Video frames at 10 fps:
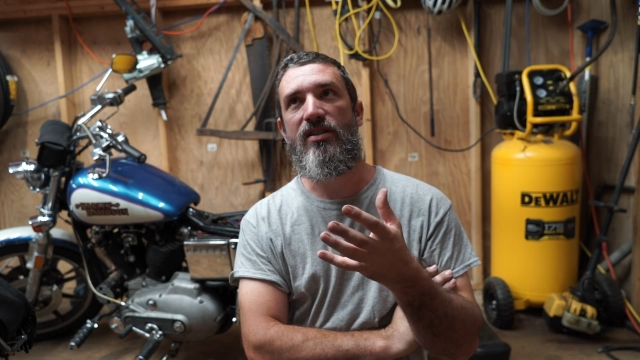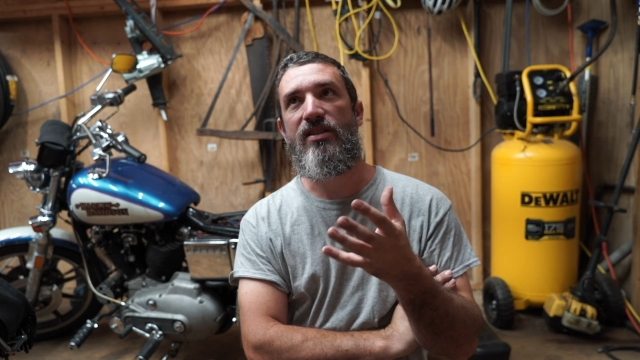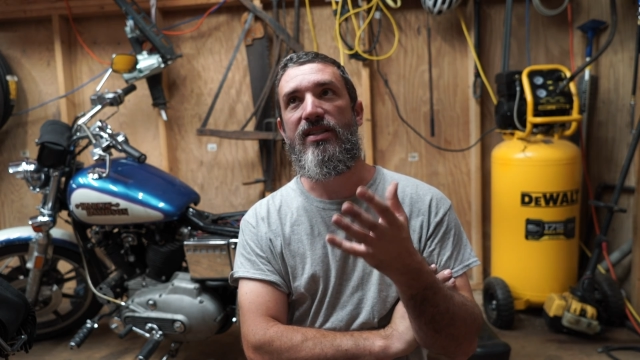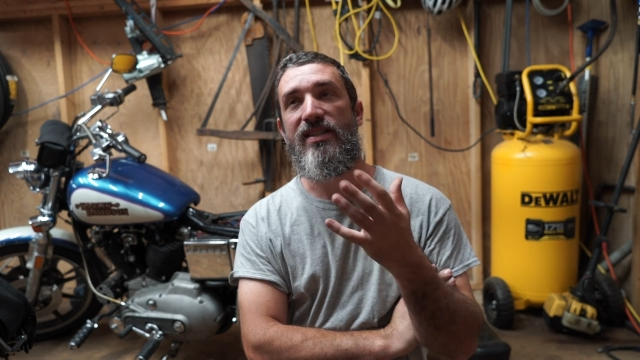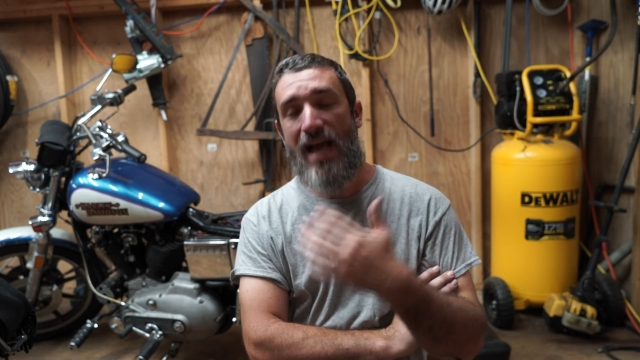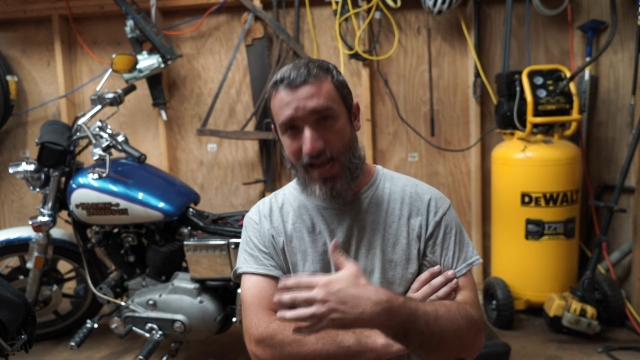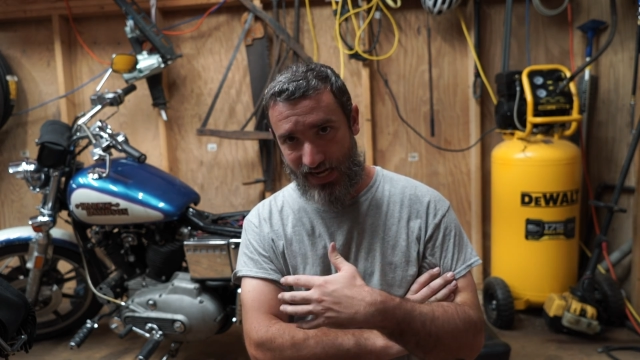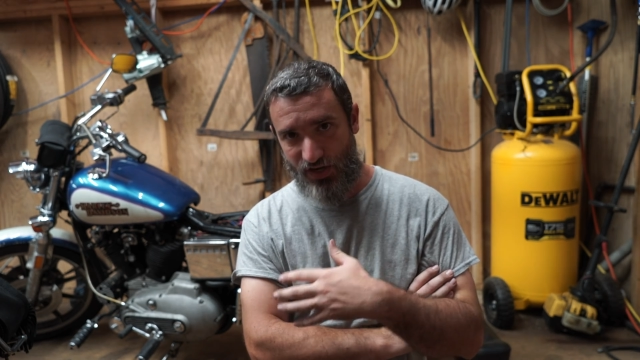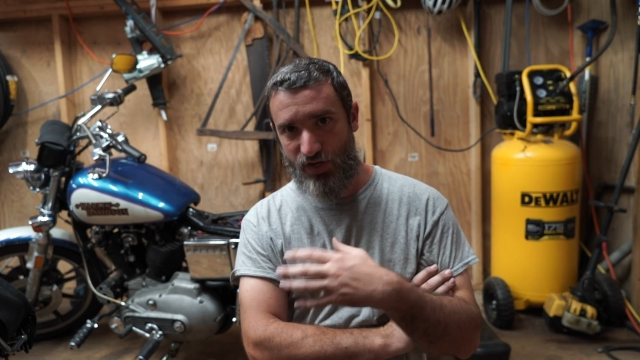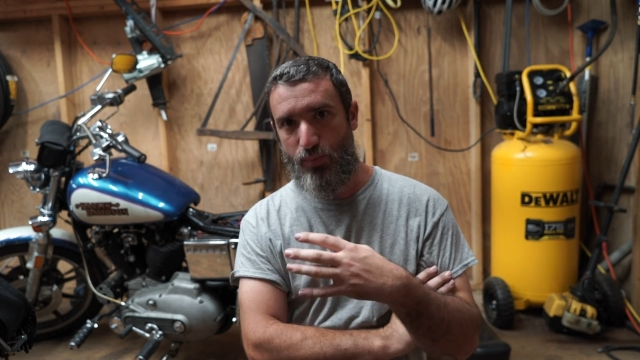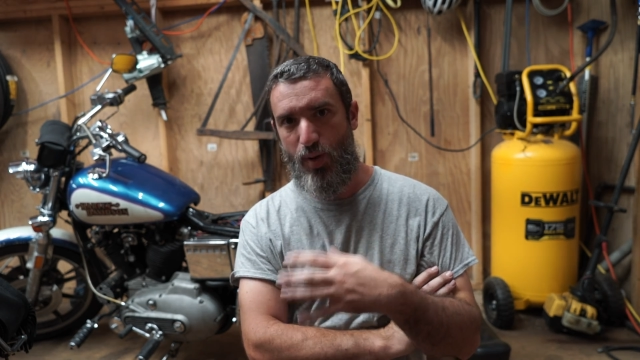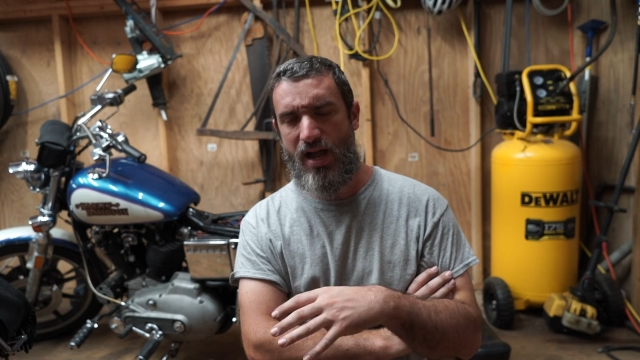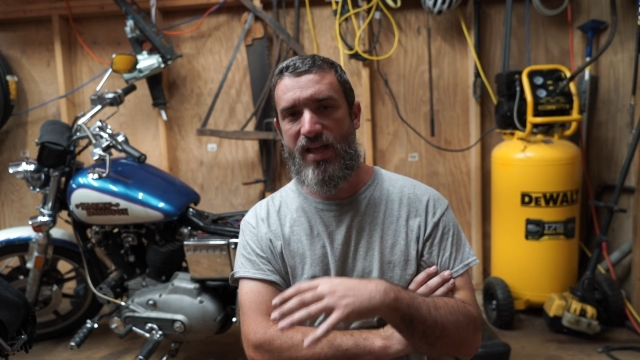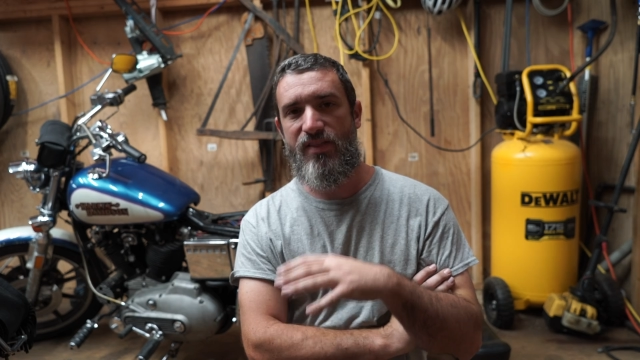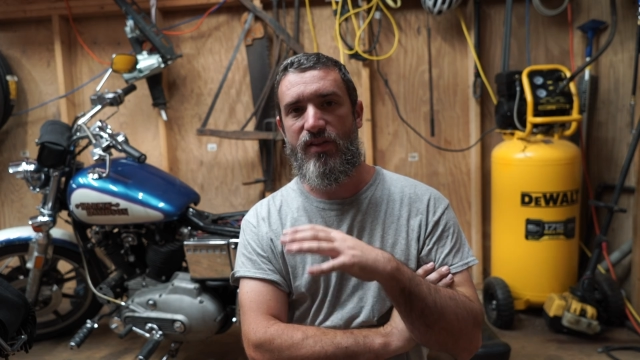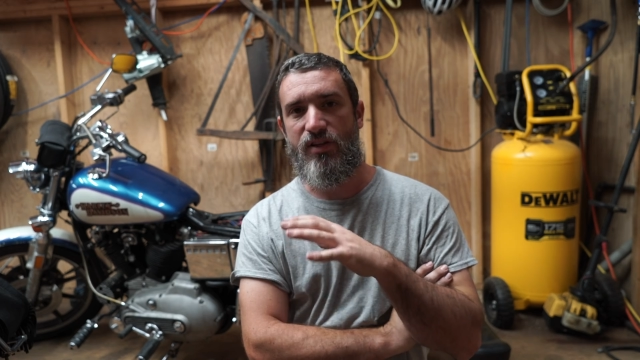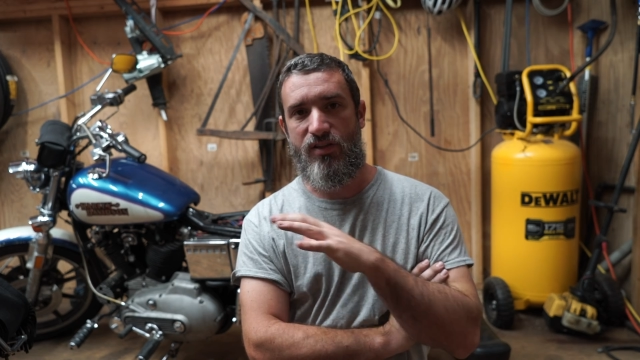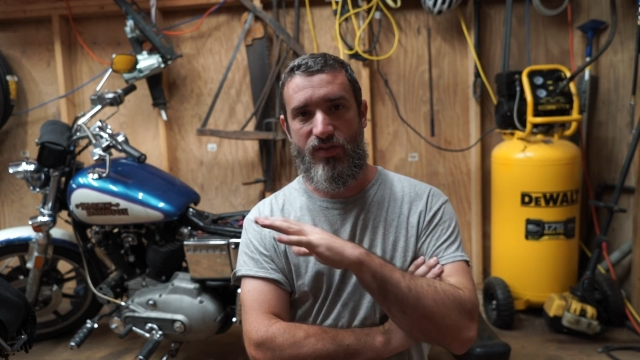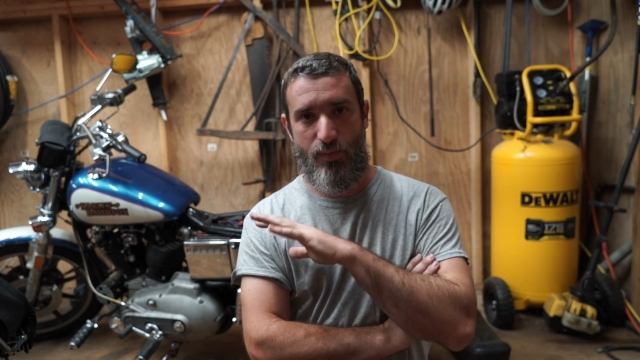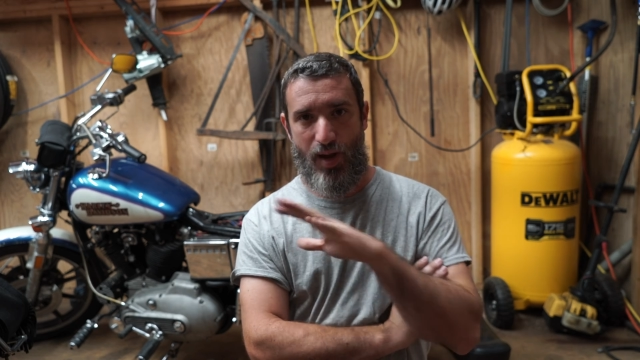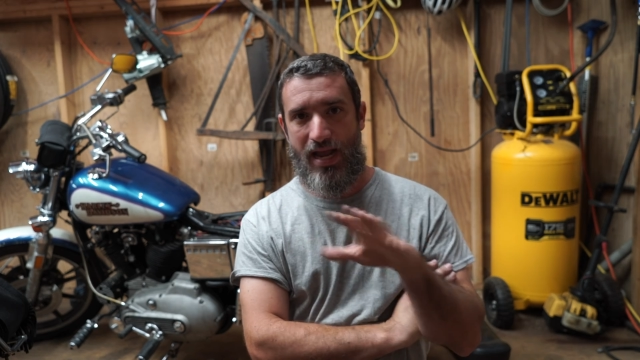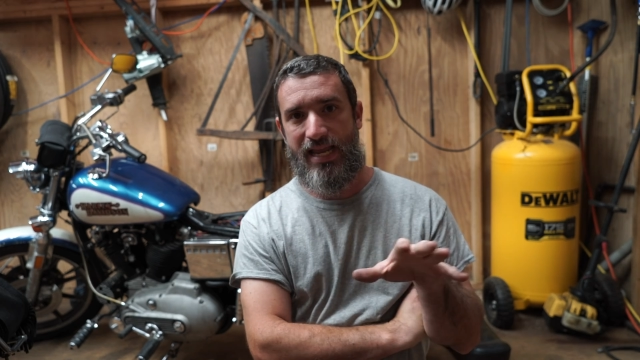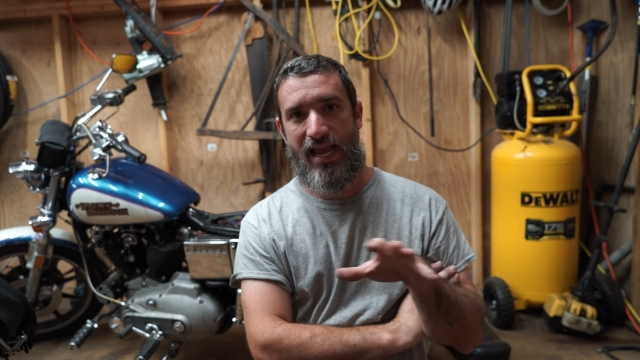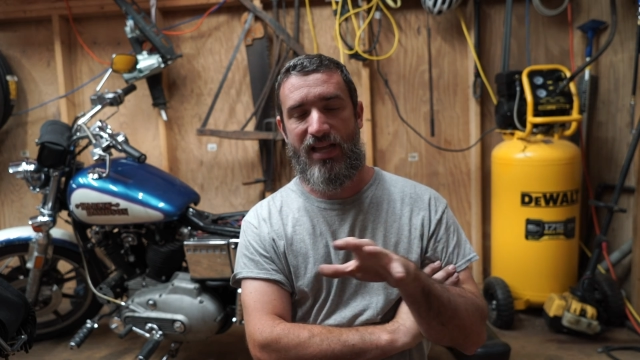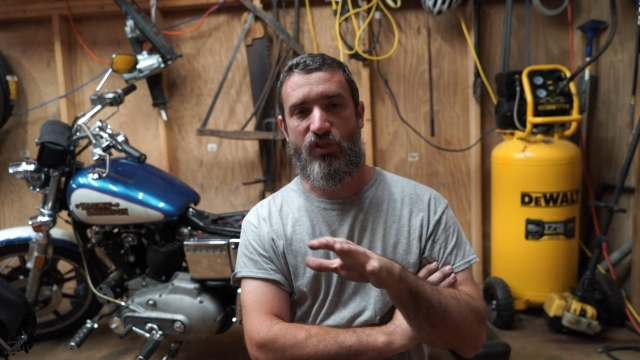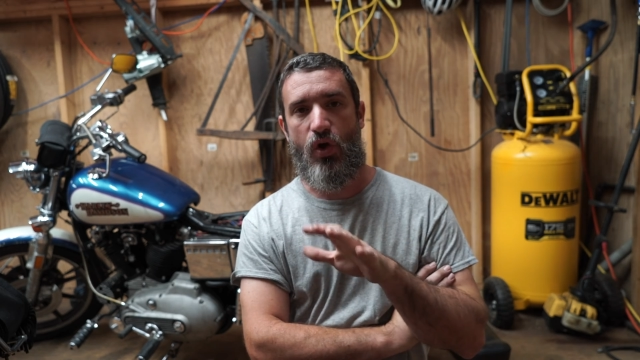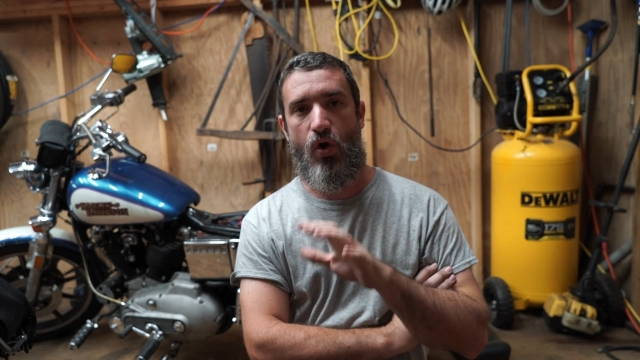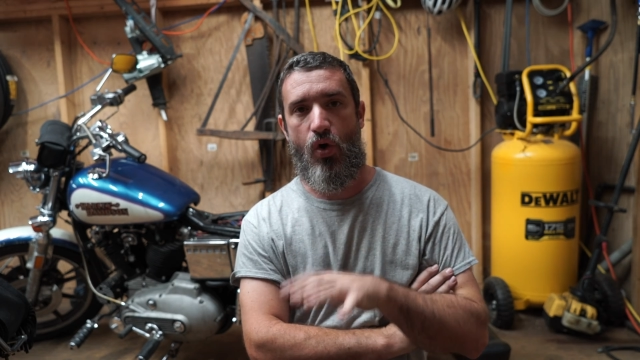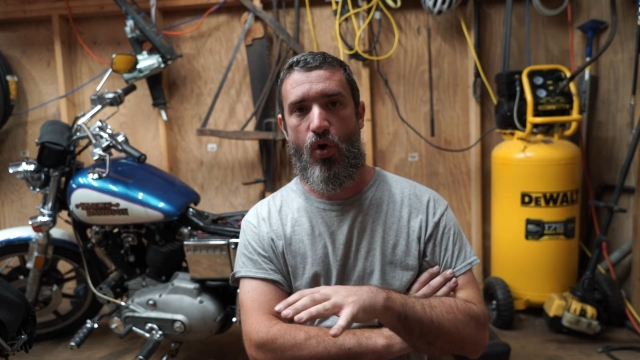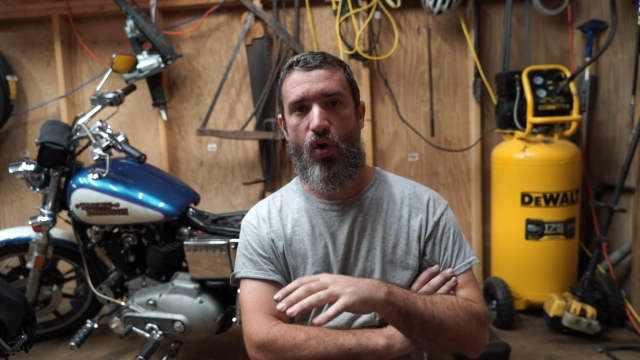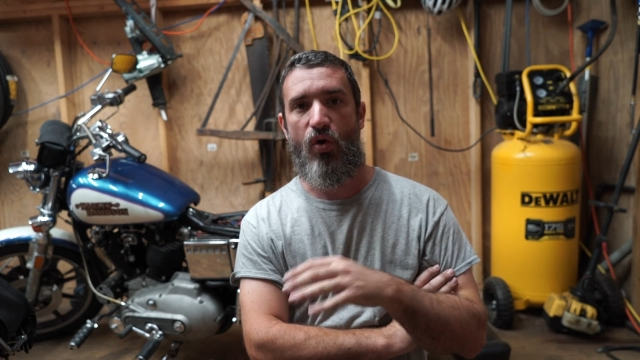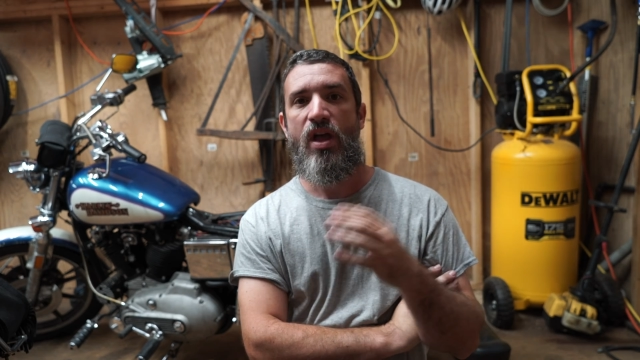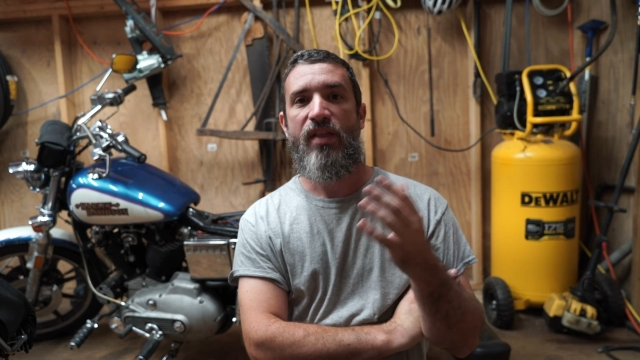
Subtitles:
desired by the bike as a whole